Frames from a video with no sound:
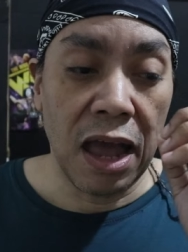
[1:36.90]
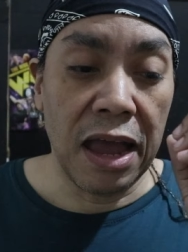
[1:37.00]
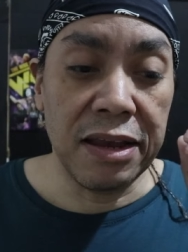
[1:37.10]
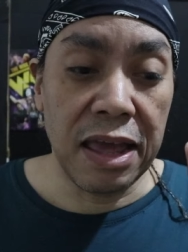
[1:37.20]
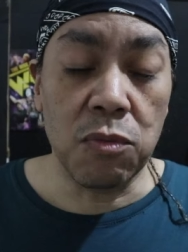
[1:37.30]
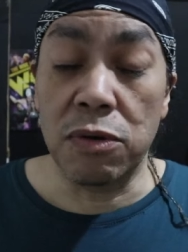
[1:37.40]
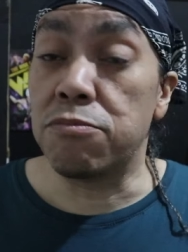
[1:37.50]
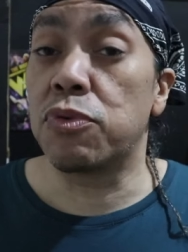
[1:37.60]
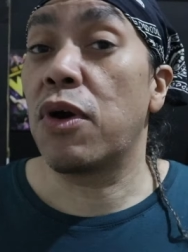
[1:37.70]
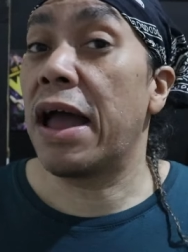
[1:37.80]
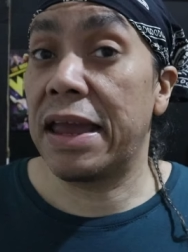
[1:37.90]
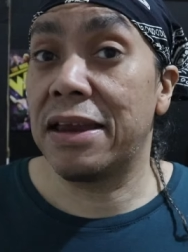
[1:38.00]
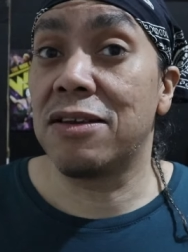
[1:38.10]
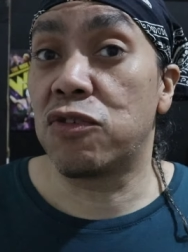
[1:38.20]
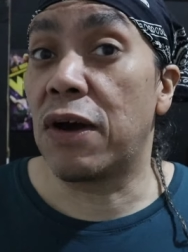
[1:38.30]
and then when
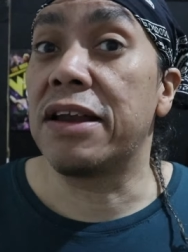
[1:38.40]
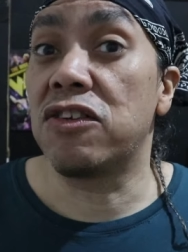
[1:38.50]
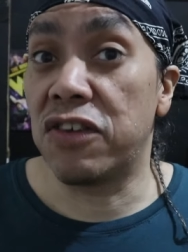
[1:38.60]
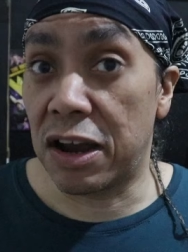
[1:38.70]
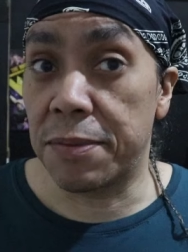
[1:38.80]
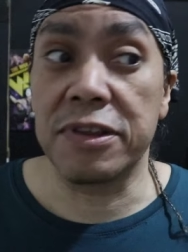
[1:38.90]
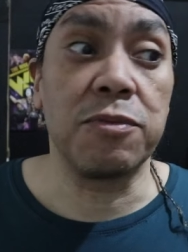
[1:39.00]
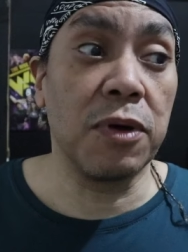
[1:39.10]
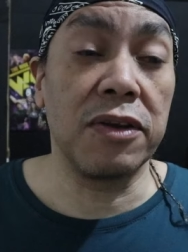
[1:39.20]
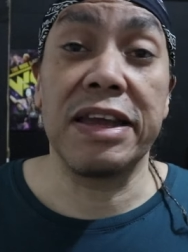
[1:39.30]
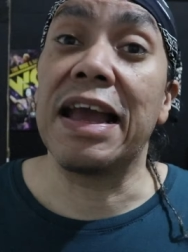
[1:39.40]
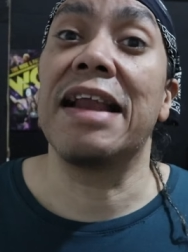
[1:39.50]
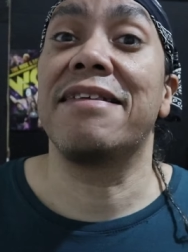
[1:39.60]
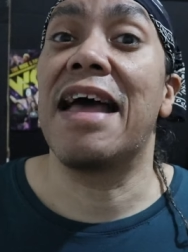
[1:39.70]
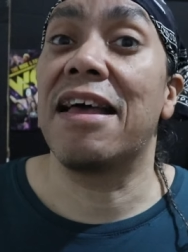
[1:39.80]
Brian tried to check up on his brother, he
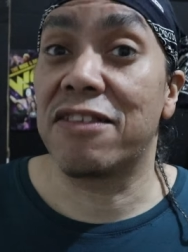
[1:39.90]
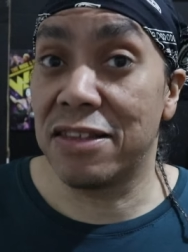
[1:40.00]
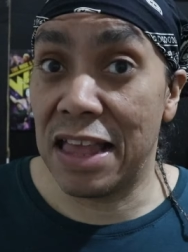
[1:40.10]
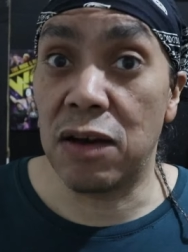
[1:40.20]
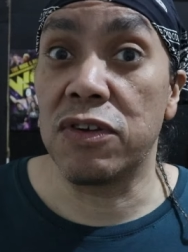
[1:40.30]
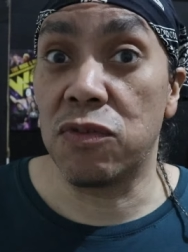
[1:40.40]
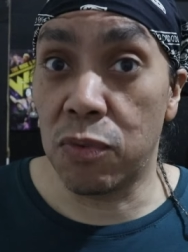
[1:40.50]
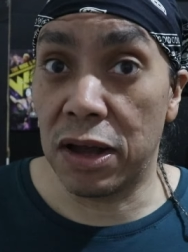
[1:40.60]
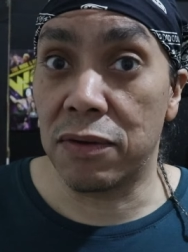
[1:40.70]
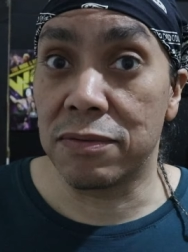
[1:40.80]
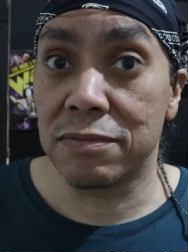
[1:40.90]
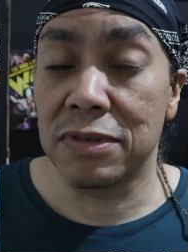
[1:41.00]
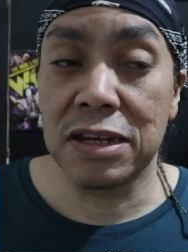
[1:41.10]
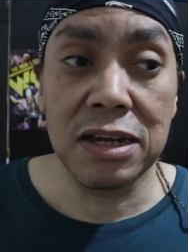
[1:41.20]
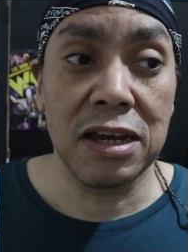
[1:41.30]
got his ass nailed as well.
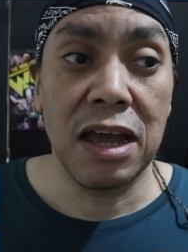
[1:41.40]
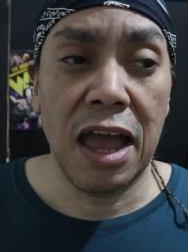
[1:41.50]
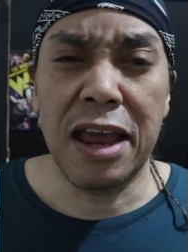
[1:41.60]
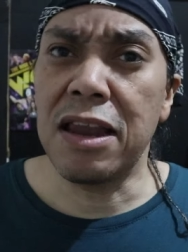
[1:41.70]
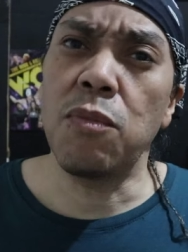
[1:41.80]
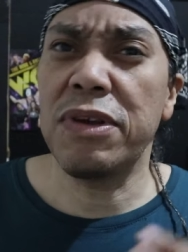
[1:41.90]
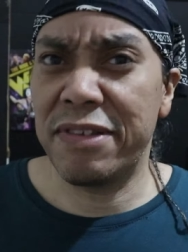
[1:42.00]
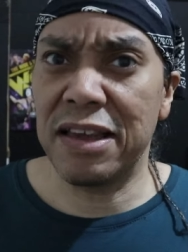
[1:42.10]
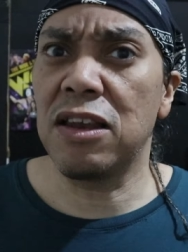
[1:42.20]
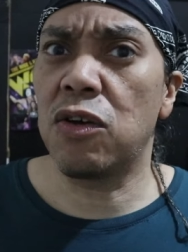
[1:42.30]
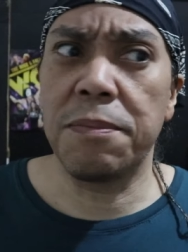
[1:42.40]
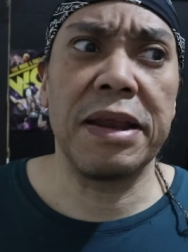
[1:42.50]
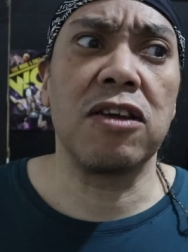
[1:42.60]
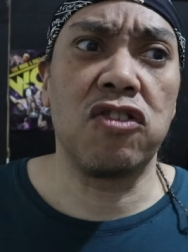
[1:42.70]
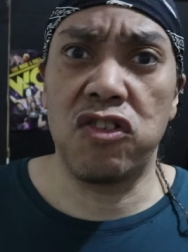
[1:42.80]
And then we see a little
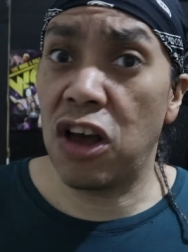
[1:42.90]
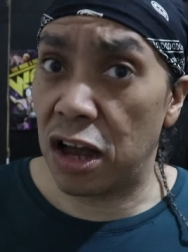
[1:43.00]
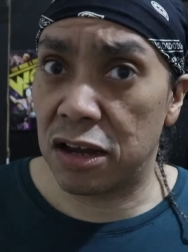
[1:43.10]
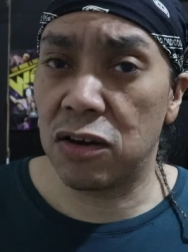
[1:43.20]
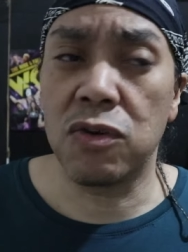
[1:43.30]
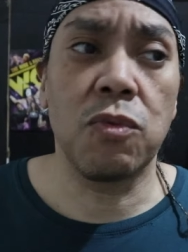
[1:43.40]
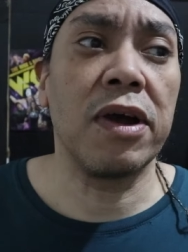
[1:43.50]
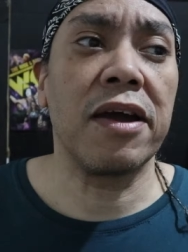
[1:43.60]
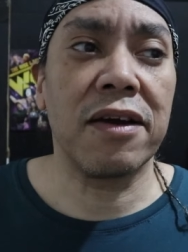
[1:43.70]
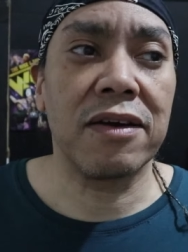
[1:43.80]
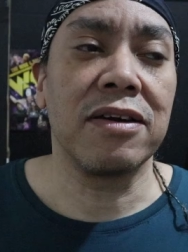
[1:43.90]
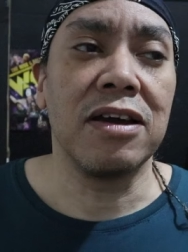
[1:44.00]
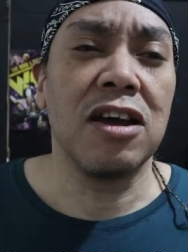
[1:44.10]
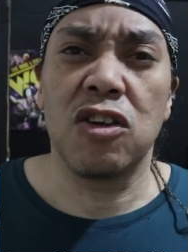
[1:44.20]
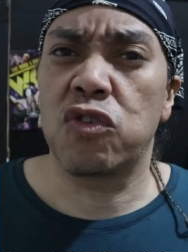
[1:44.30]
bit of Chuck, where
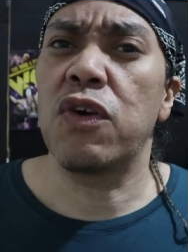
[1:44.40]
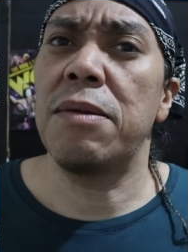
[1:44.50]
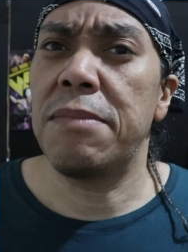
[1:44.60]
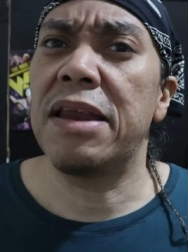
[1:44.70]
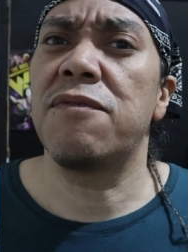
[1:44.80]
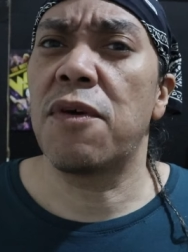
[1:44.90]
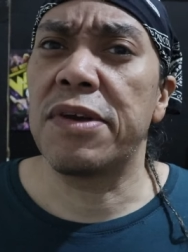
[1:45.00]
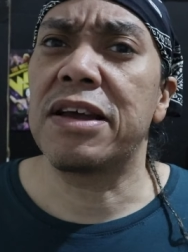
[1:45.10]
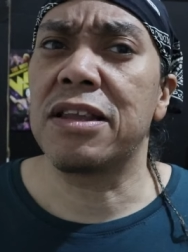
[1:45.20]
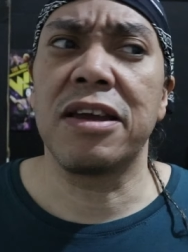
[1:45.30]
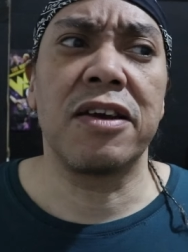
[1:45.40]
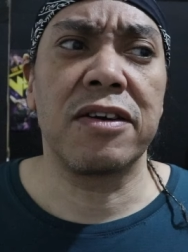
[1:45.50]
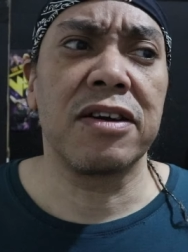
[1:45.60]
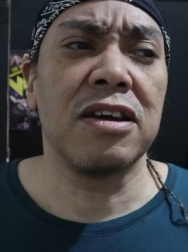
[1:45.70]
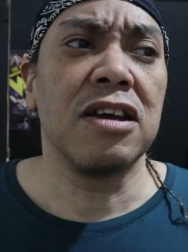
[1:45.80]
Trent made it very
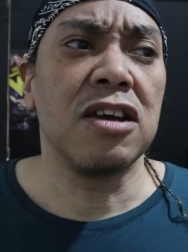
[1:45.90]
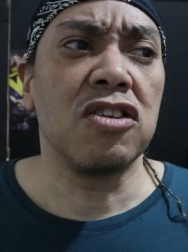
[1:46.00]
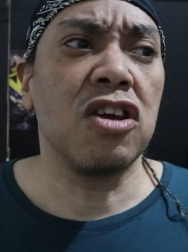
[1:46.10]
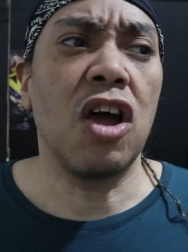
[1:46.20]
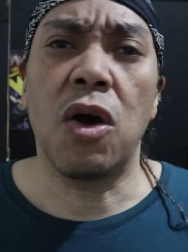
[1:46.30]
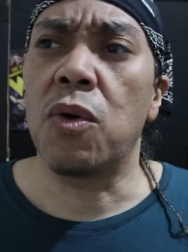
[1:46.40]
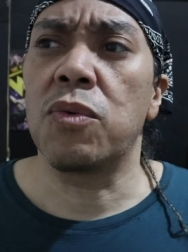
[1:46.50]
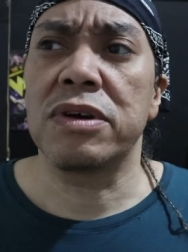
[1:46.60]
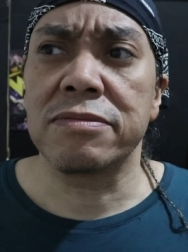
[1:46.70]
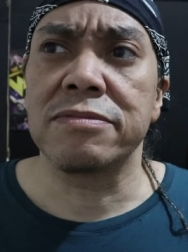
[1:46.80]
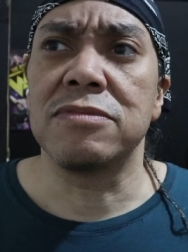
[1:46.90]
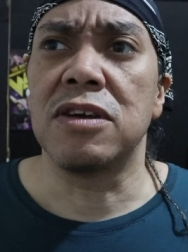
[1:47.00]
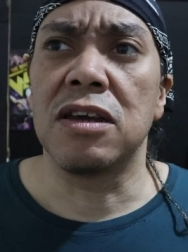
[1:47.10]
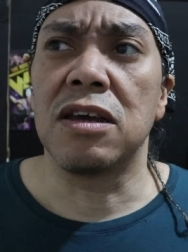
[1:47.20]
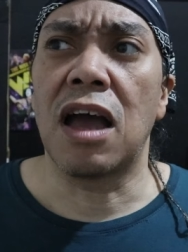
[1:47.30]
clear you know,
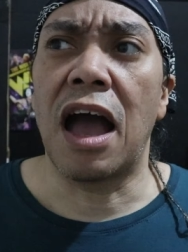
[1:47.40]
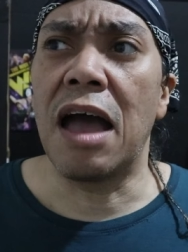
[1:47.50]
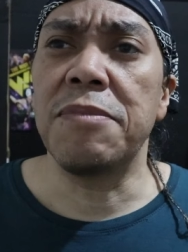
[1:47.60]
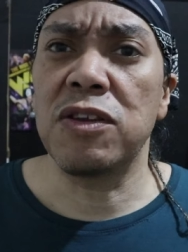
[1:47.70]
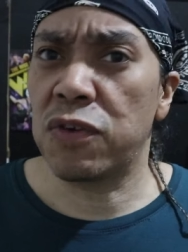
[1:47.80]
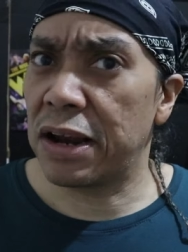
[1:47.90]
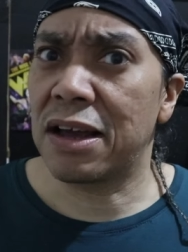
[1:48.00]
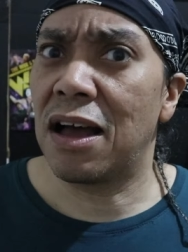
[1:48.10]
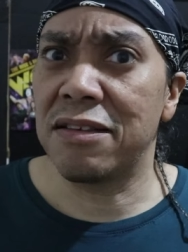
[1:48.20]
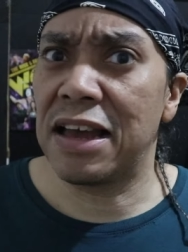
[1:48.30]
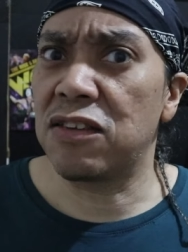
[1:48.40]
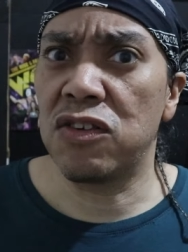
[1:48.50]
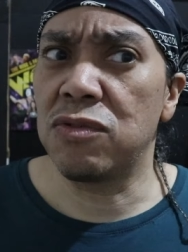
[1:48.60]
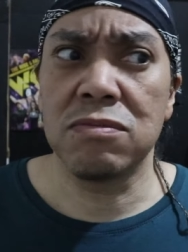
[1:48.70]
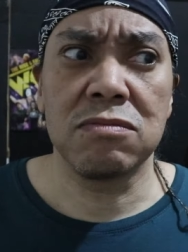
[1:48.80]
I've been trying to contact
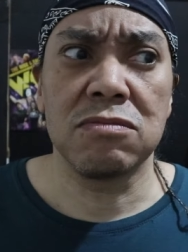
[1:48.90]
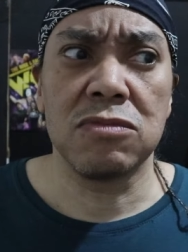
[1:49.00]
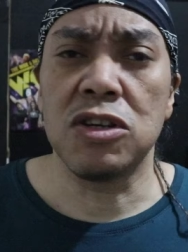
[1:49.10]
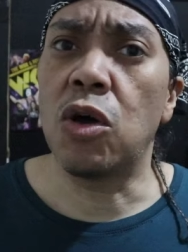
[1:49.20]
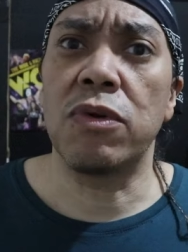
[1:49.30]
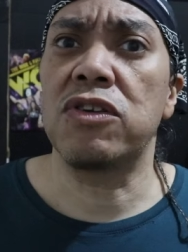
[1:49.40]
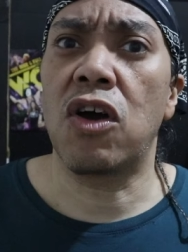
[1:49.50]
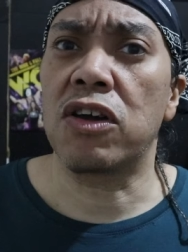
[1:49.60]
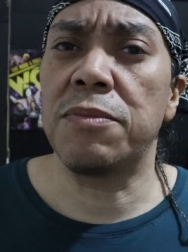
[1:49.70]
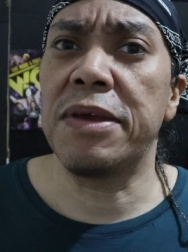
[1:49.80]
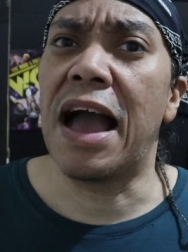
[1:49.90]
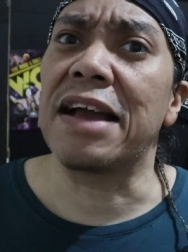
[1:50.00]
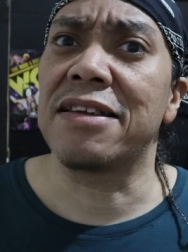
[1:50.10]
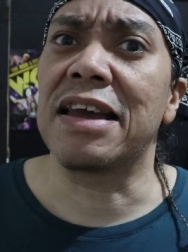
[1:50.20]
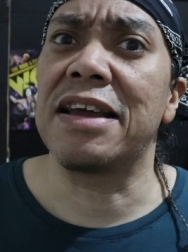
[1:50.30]
you. You don't want to talk to me. You're
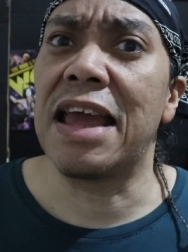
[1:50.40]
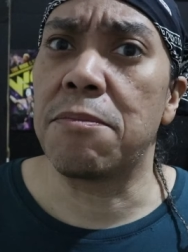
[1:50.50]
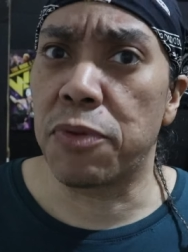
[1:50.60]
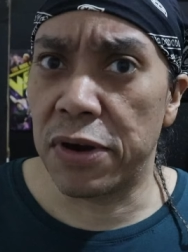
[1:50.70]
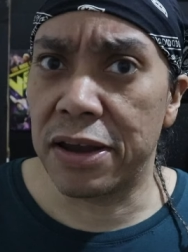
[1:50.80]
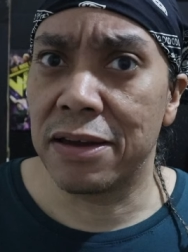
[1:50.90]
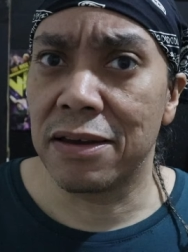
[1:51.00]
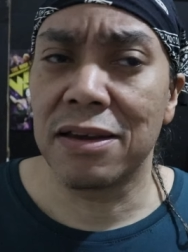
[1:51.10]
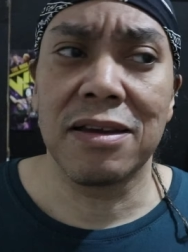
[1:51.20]
acting like a damn prick.